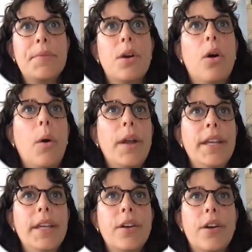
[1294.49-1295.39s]
So
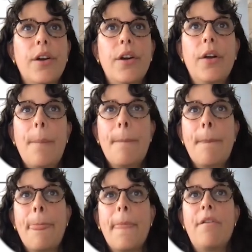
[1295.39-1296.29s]
here
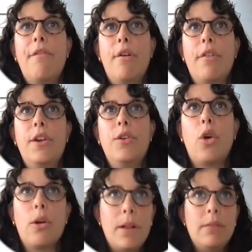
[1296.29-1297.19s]
for the
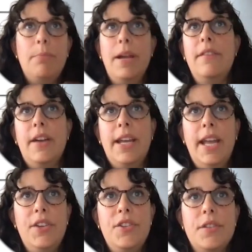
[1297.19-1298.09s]
normal paid
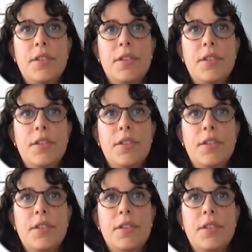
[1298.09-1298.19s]
vacation,